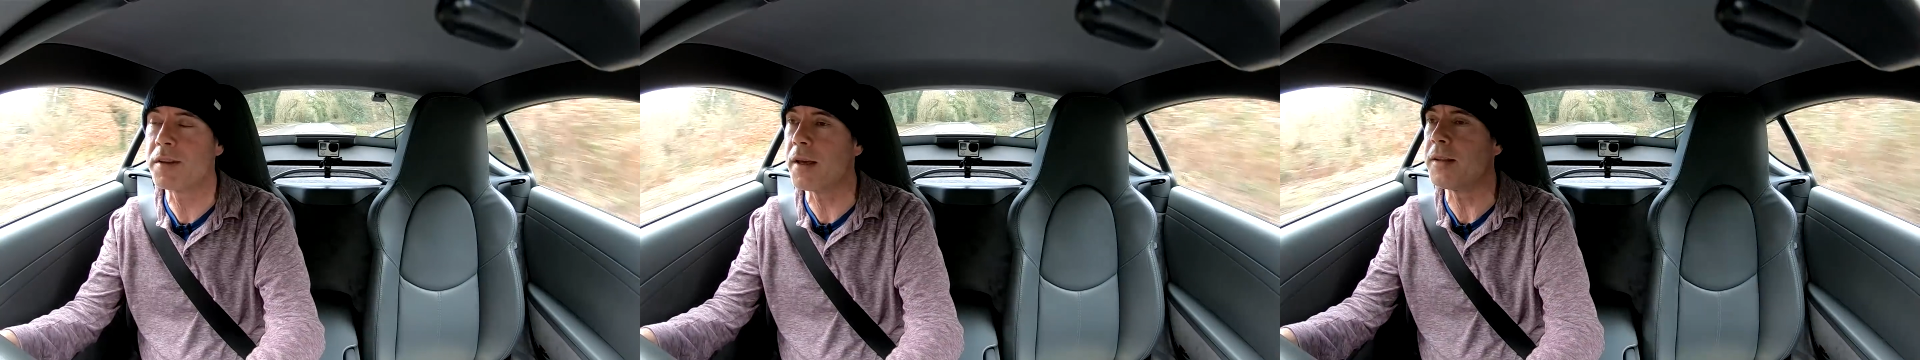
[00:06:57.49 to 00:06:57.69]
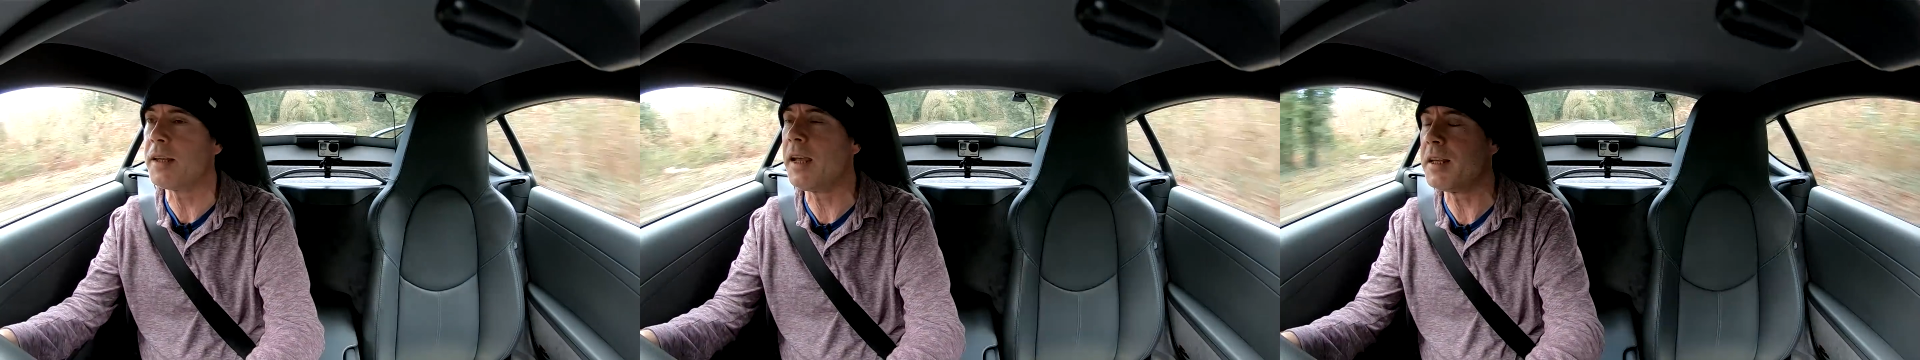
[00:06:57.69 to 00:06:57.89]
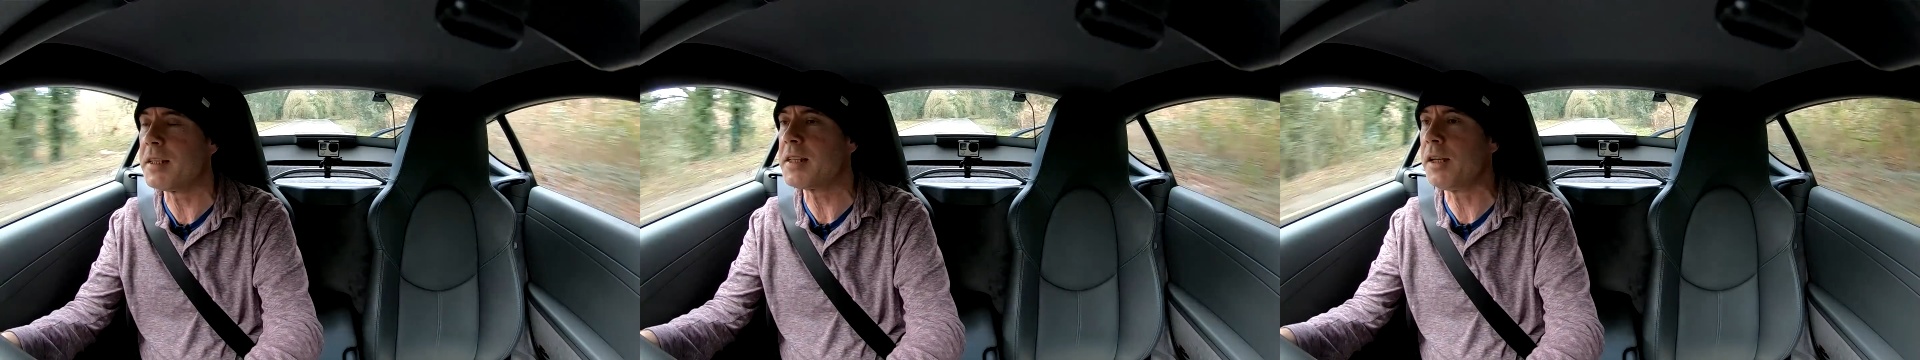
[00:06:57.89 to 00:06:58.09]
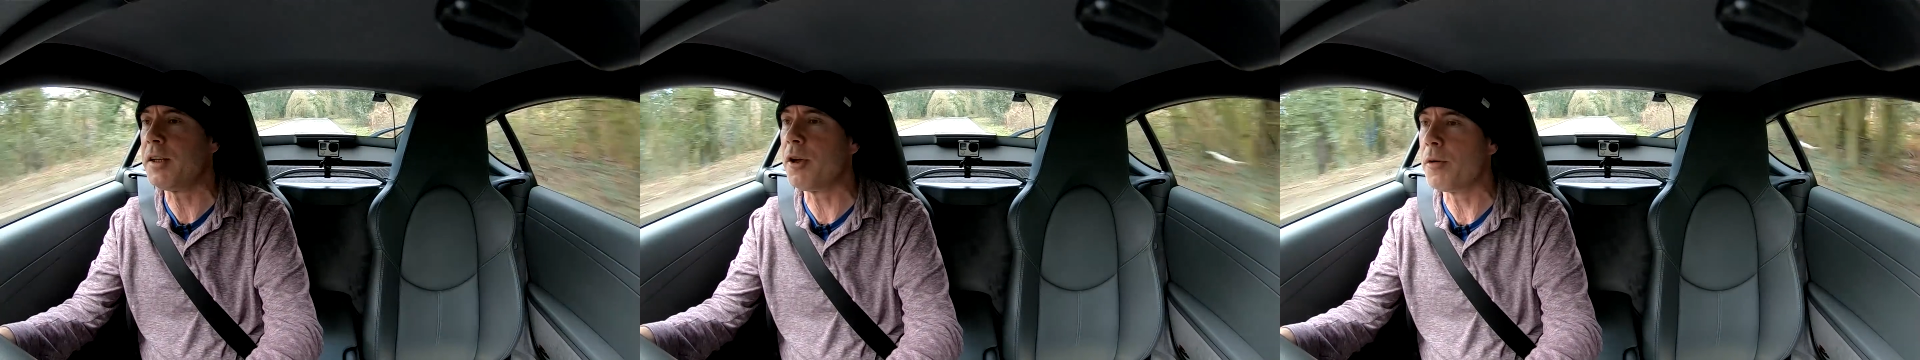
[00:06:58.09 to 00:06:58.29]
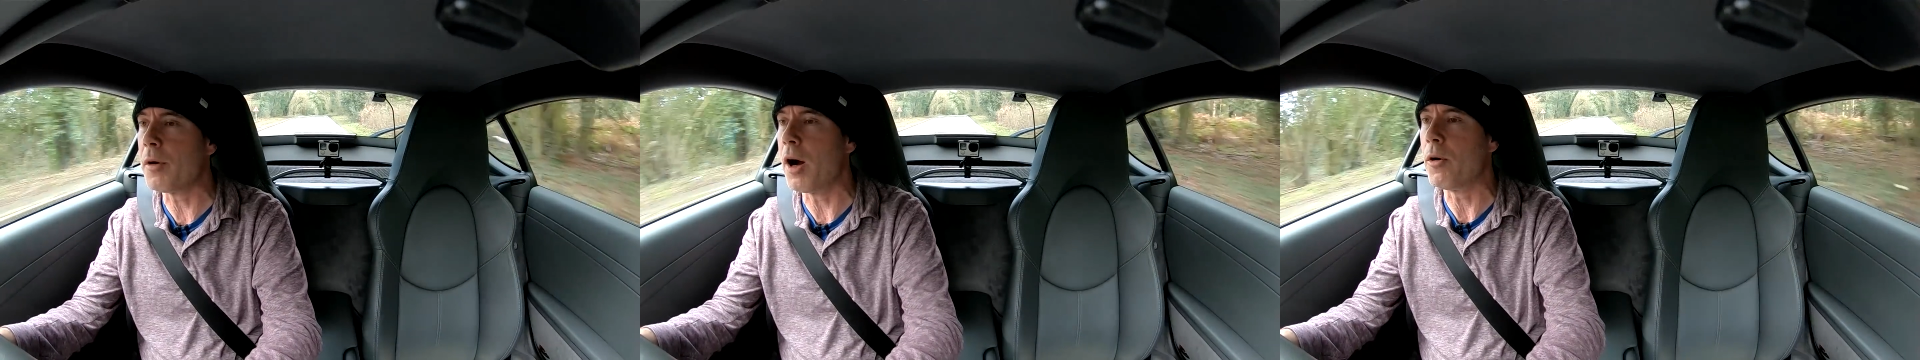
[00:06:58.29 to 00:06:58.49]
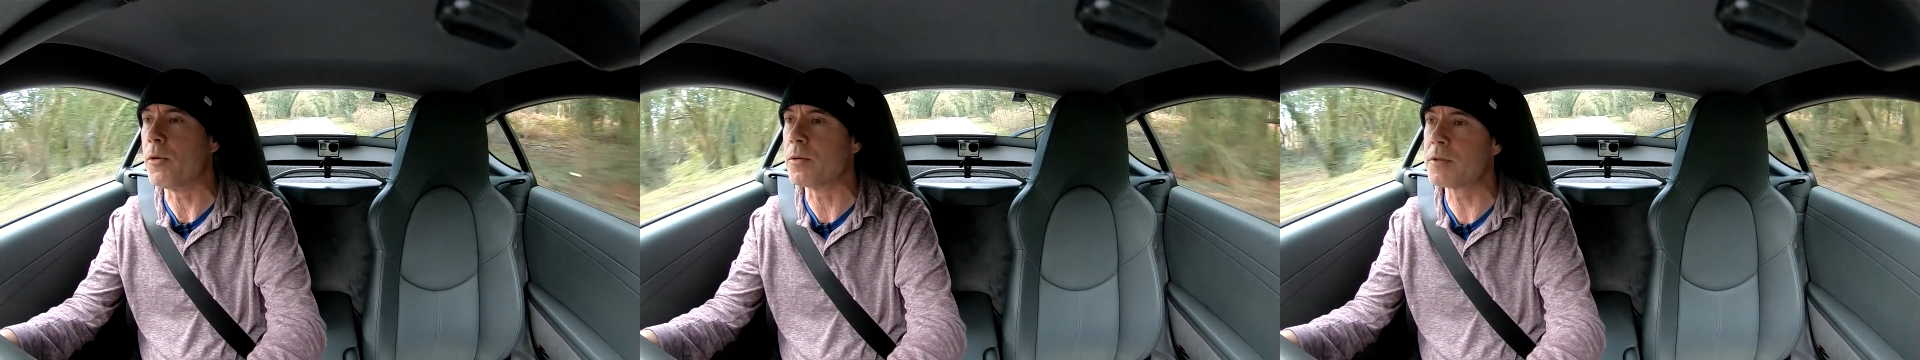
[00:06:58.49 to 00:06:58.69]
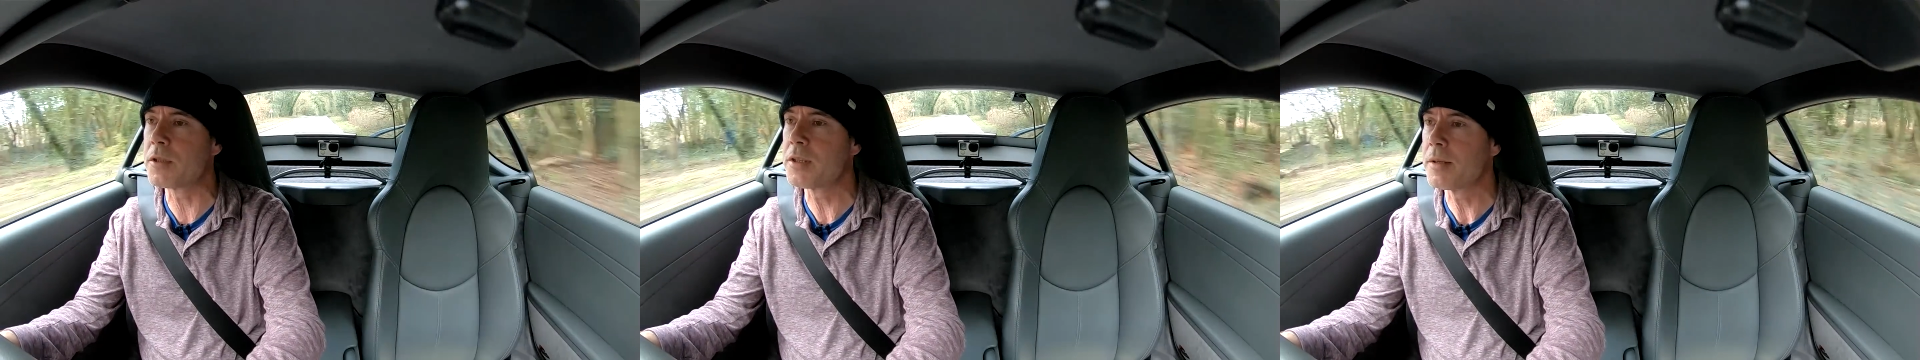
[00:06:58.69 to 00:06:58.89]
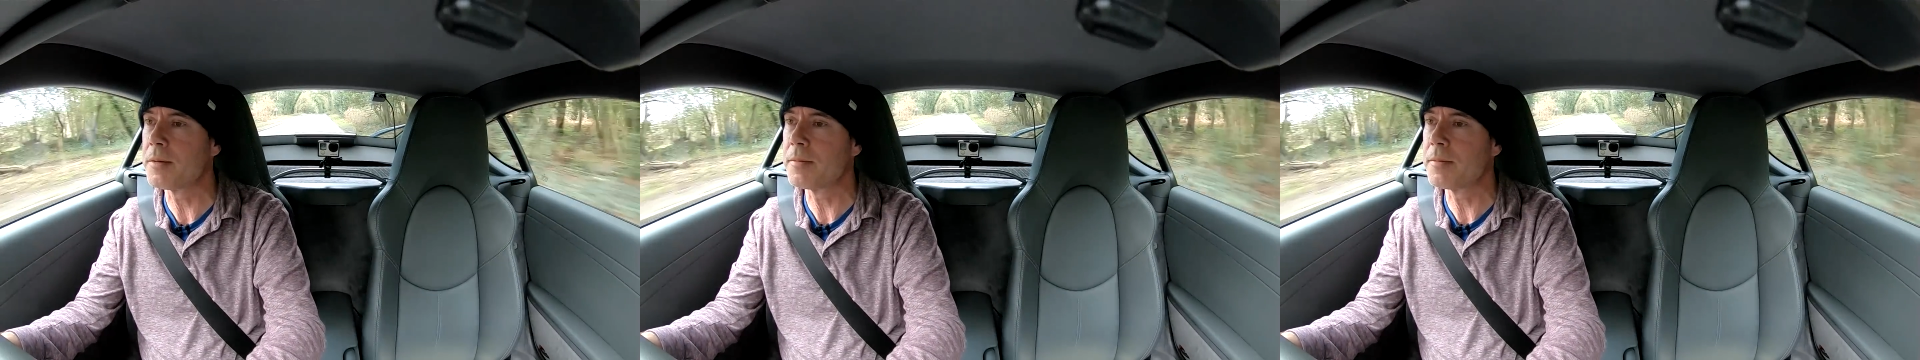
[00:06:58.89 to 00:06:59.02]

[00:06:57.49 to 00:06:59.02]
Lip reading: that the ECU holds.